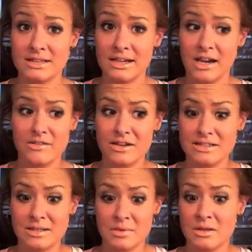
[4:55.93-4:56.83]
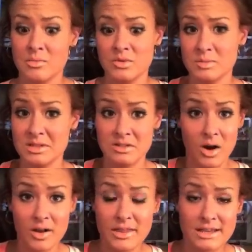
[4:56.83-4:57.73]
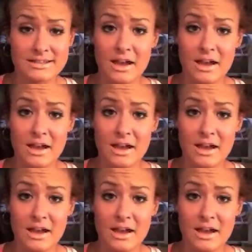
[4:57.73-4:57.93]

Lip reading: Like, I've had some of the most bizarre things